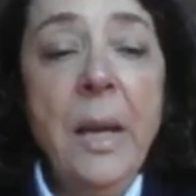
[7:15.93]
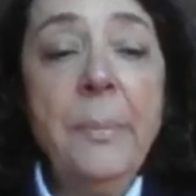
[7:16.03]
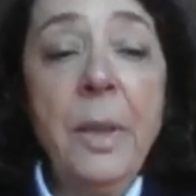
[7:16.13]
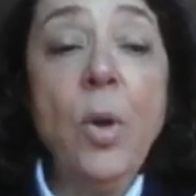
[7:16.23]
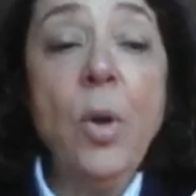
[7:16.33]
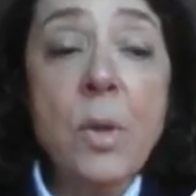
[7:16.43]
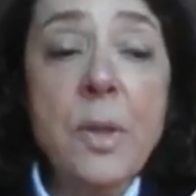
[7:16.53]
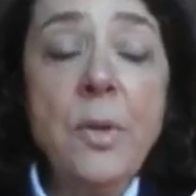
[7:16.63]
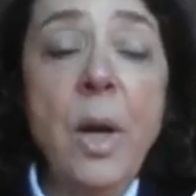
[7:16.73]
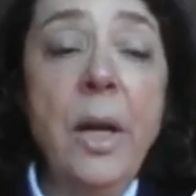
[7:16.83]
But
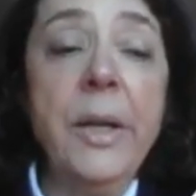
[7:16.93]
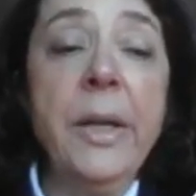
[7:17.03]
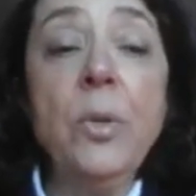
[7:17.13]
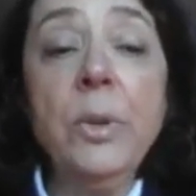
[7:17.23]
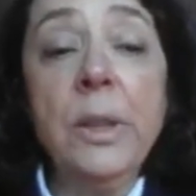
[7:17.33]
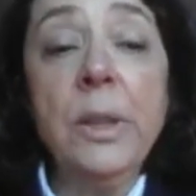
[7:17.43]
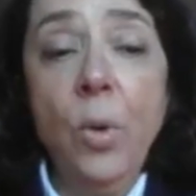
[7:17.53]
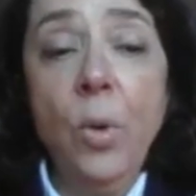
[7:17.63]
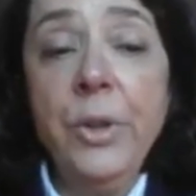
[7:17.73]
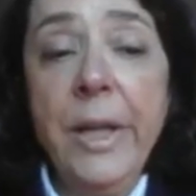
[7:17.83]
also are included
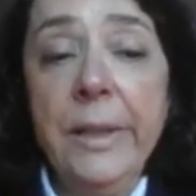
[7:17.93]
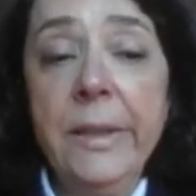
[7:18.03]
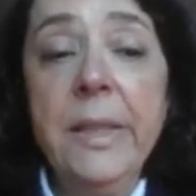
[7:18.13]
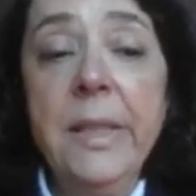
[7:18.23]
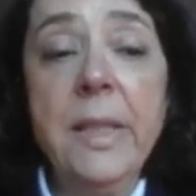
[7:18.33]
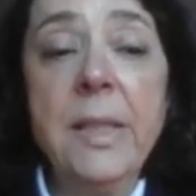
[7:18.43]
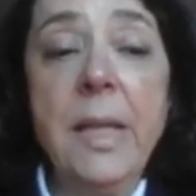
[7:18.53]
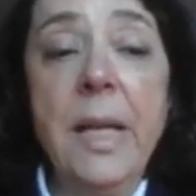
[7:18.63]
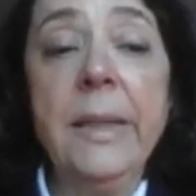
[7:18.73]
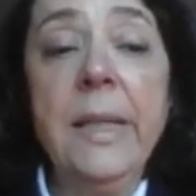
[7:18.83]
other entities
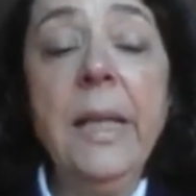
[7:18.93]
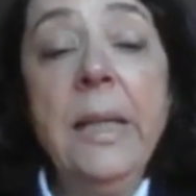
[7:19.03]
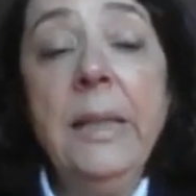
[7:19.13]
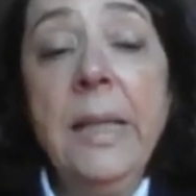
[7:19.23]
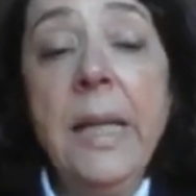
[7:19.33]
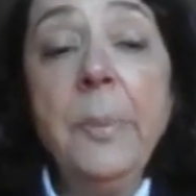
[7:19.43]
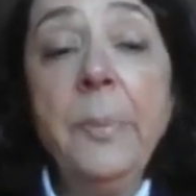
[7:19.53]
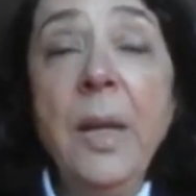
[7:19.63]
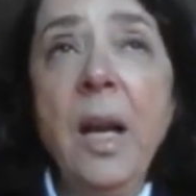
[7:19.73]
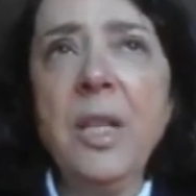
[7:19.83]
like
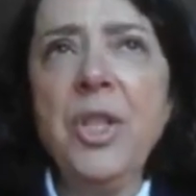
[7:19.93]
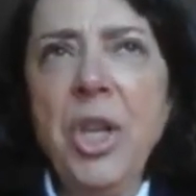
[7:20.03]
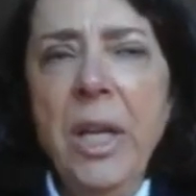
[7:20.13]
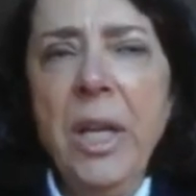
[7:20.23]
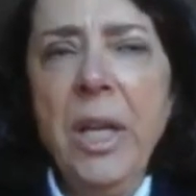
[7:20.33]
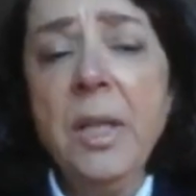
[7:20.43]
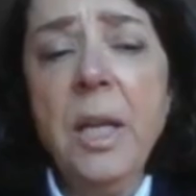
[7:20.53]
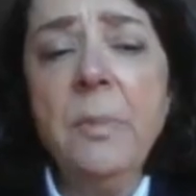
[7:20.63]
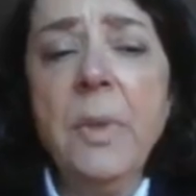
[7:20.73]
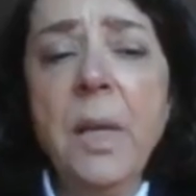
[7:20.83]
DIP has changed the
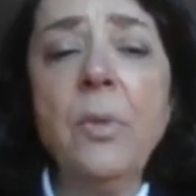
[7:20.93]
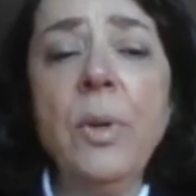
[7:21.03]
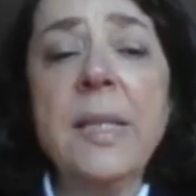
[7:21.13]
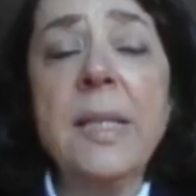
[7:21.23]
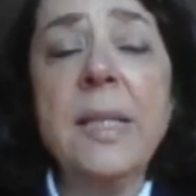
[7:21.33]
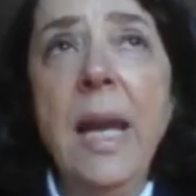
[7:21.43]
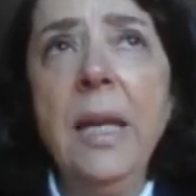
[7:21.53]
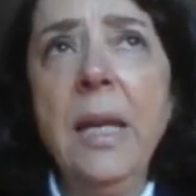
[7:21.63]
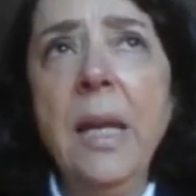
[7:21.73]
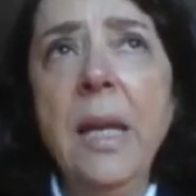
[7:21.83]
name, now is
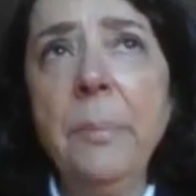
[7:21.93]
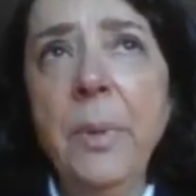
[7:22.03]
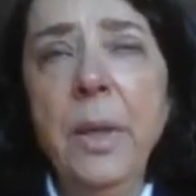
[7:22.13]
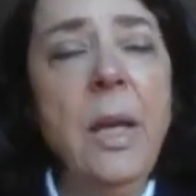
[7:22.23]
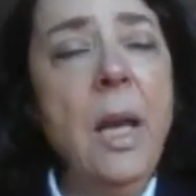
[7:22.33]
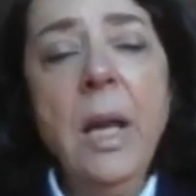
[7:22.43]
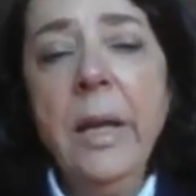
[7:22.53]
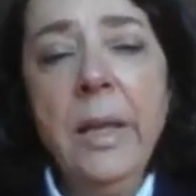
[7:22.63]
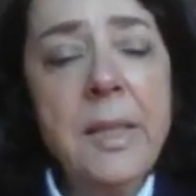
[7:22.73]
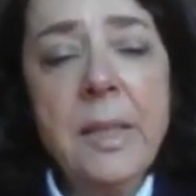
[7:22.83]
AMP.
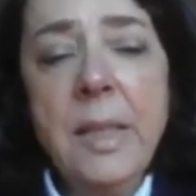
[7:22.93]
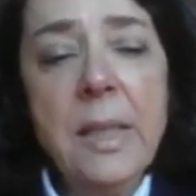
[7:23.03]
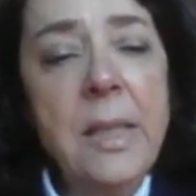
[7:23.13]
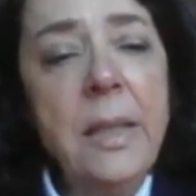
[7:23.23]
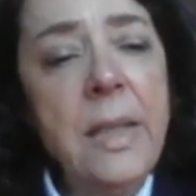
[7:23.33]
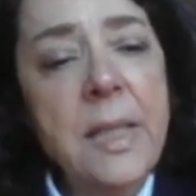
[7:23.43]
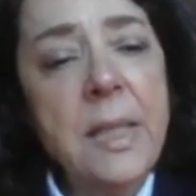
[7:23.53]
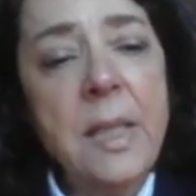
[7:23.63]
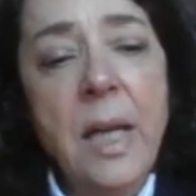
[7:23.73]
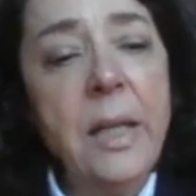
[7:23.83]
This
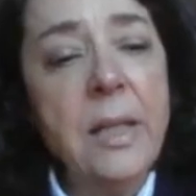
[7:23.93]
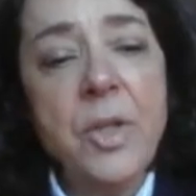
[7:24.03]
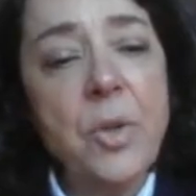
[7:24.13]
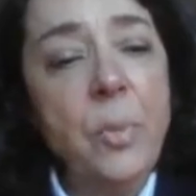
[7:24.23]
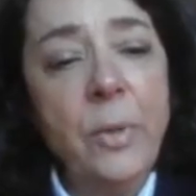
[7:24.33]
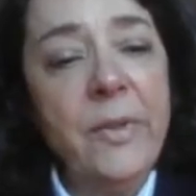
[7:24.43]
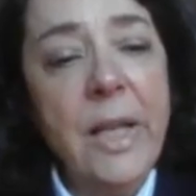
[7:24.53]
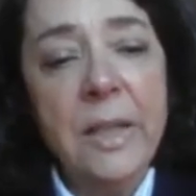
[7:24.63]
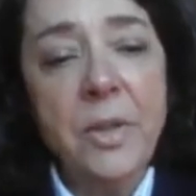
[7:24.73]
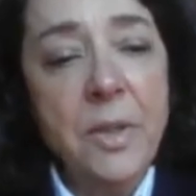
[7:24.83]
is like a soup of
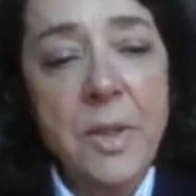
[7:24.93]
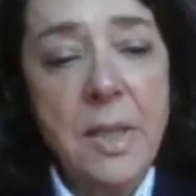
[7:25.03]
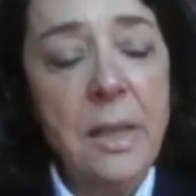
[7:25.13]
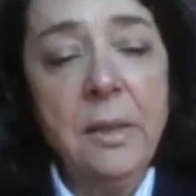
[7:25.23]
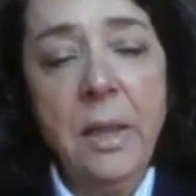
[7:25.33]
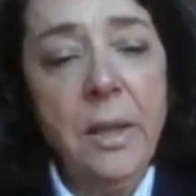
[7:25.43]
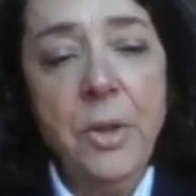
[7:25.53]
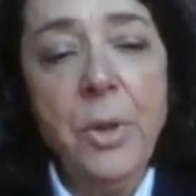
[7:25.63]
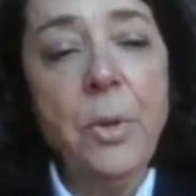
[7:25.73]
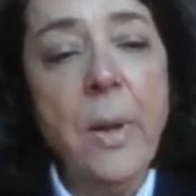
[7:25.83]
letters that,
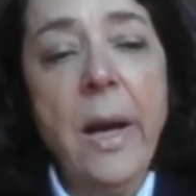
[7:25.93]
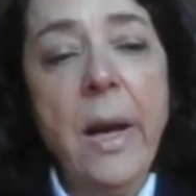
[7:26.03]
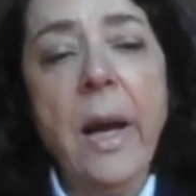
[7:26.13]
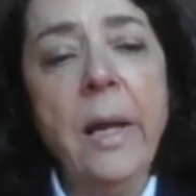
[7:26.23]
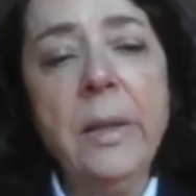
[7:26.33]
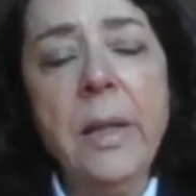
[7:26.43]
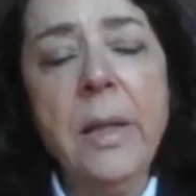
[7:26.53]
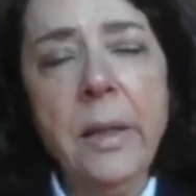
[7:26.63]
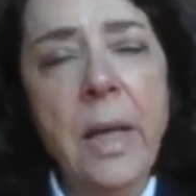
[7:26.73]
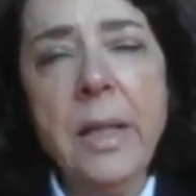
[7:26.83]

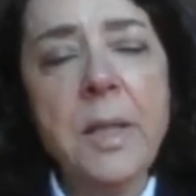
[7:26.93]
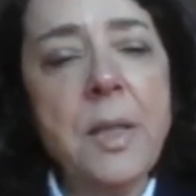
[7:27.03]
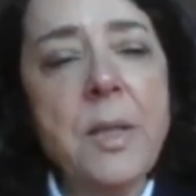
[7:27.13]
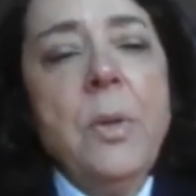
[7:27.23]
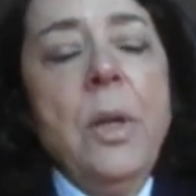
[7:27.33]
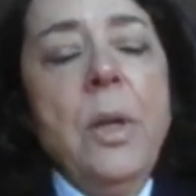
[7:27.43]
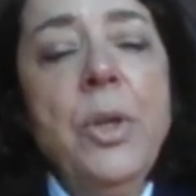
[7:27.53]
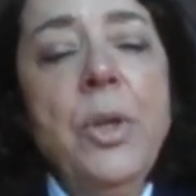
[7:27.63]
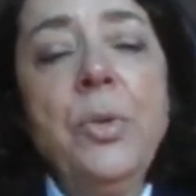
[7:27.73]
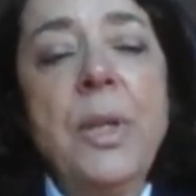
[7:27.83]
I just
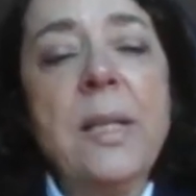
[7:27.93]
going to